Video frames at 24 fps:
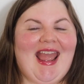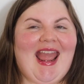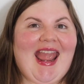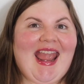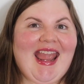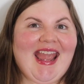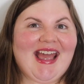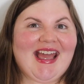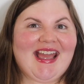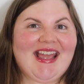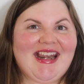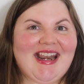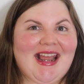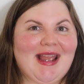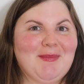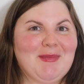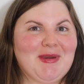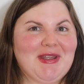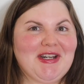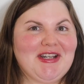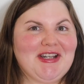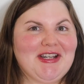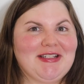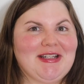and I'm
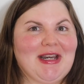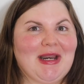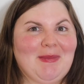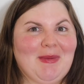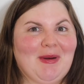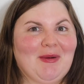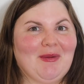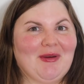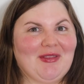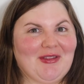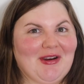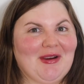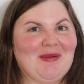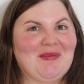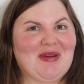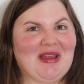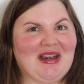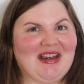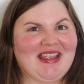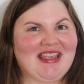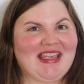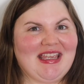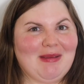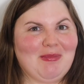gonna determine whether I'm
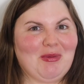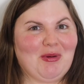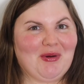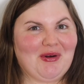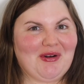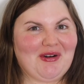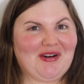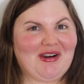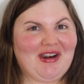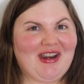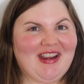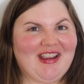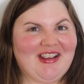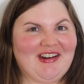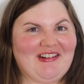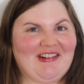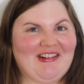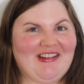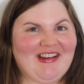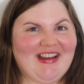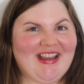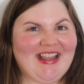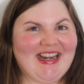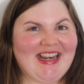gonna keep ordering it or
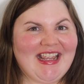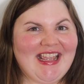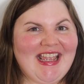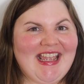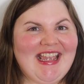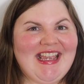not.